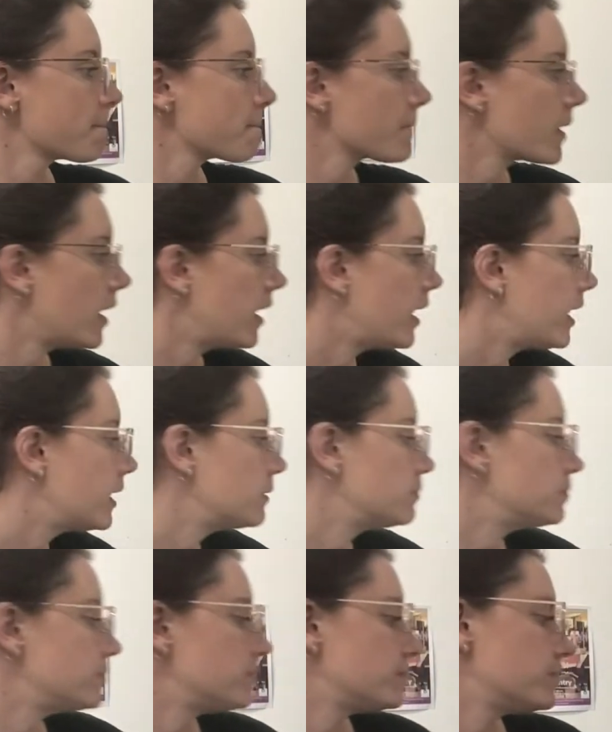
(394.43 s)

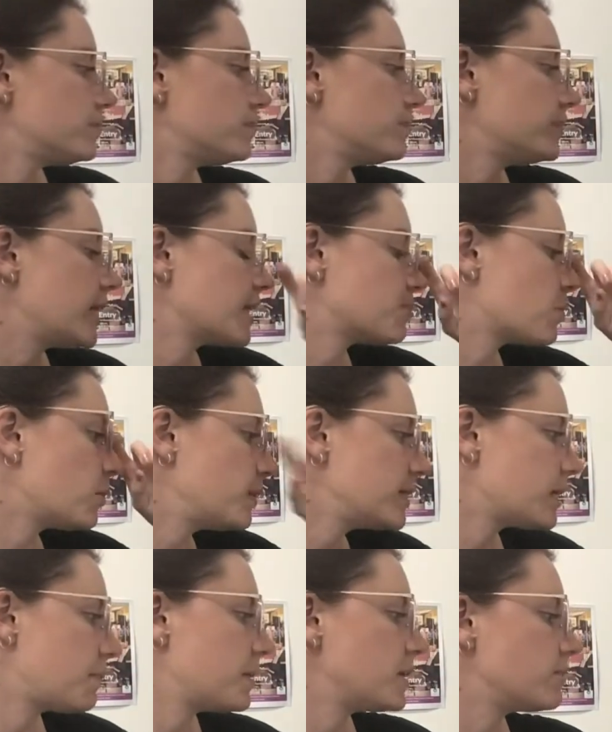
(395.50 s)
that's probably
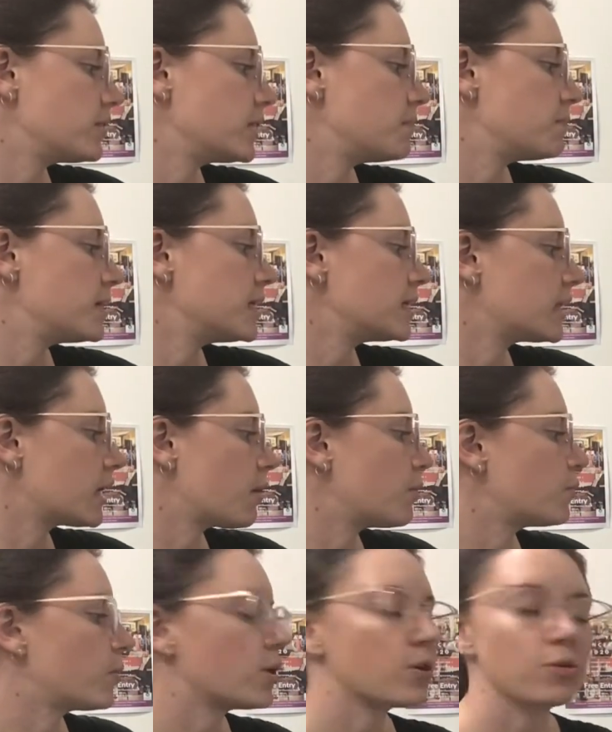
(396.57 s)
something really big that I would
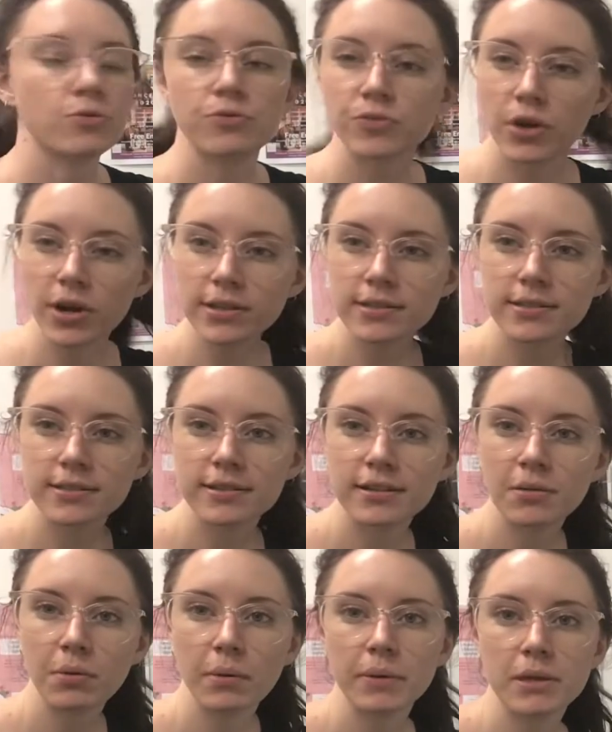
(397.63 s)
work on first
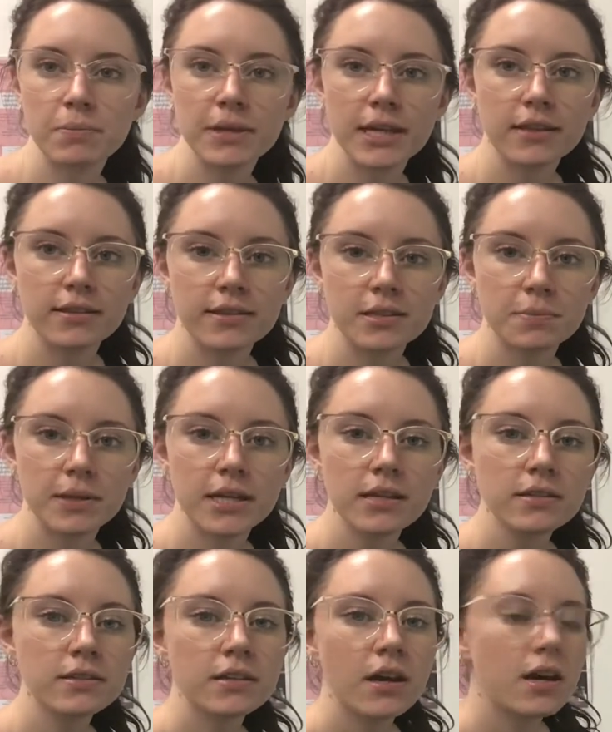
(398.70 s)
when we begin this
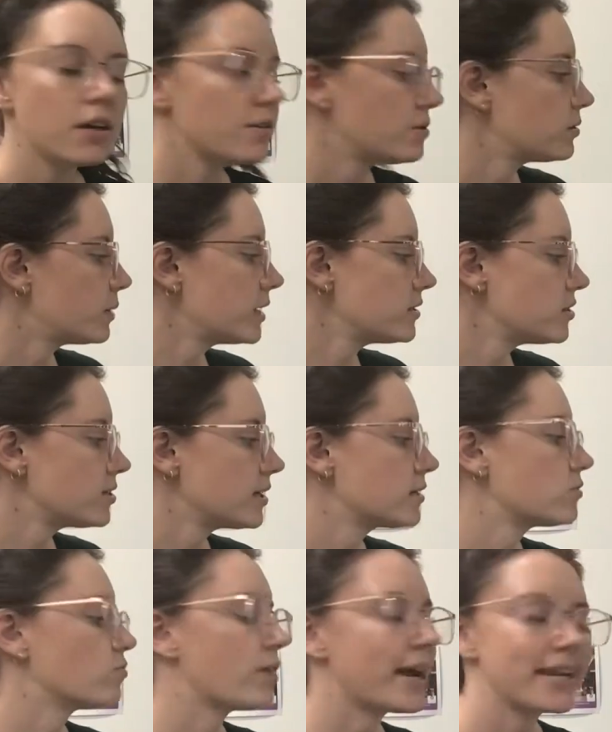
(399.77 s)
piece. So I'd suggest
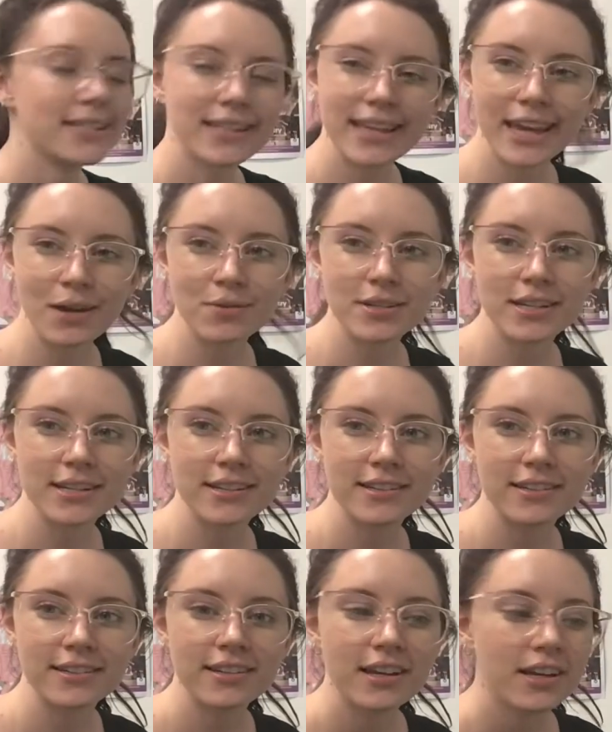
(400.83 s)
writing the counting
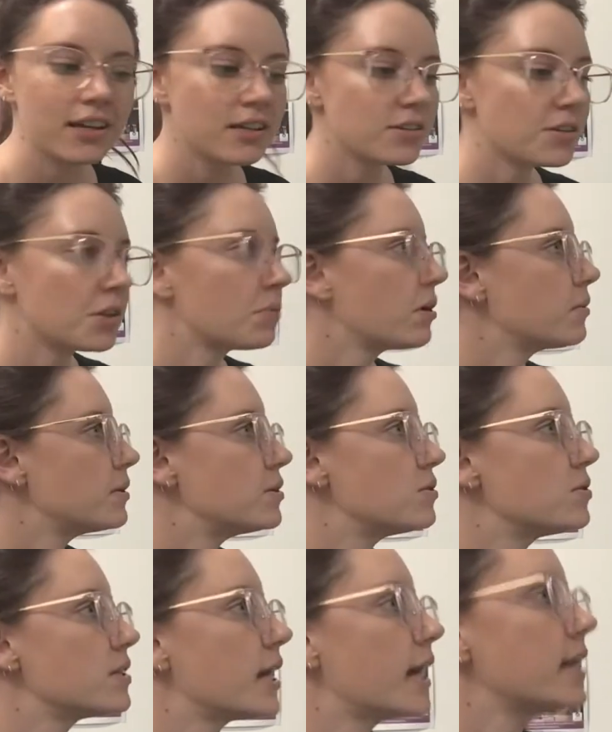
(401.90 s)
in. So the way we
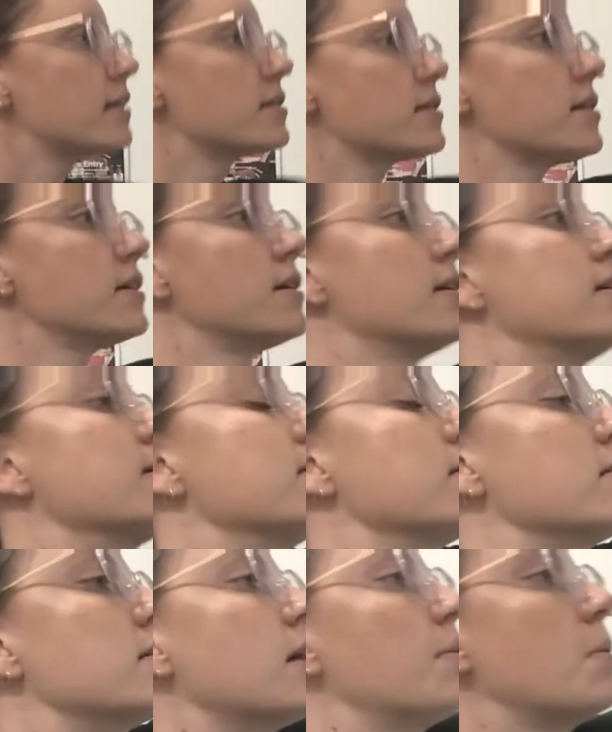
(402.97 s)
do that is I'll
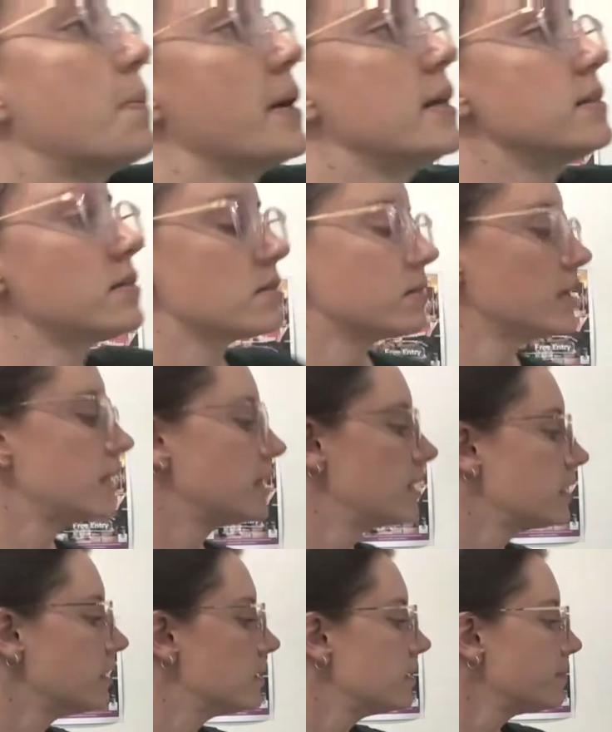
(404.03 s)
grab a pencil
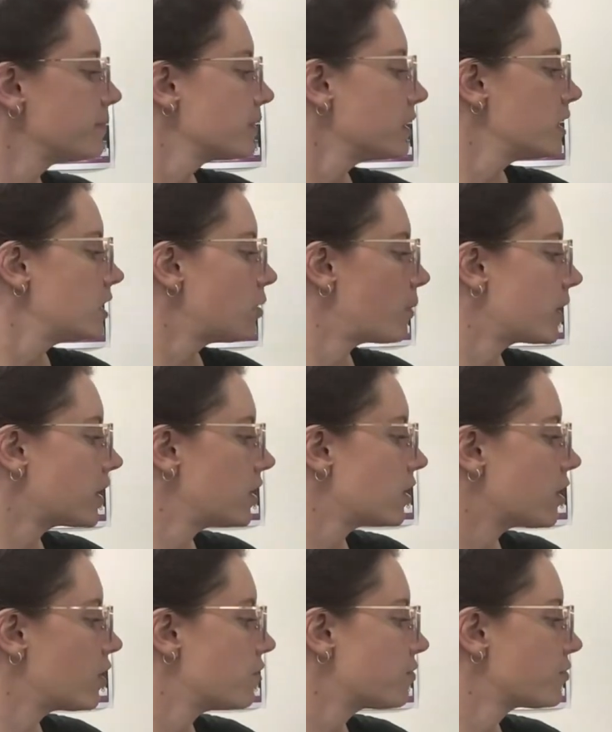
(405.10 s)
here. We're going to
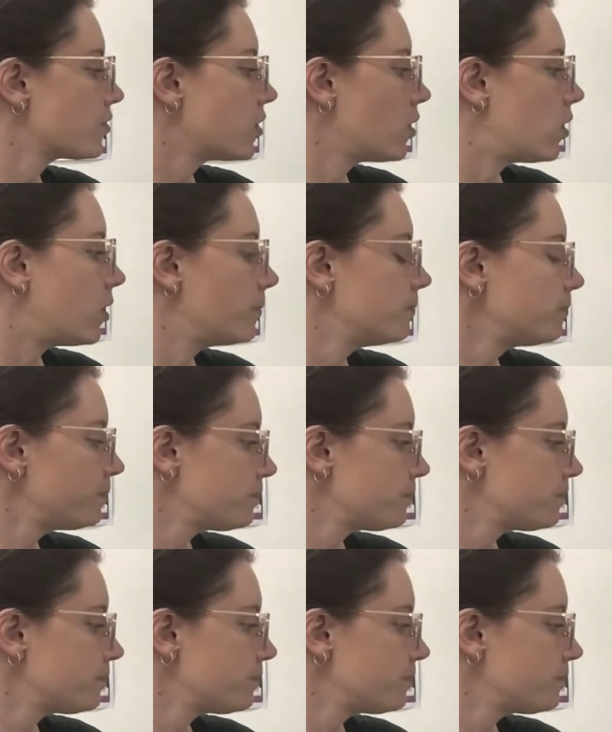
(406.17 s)
go from,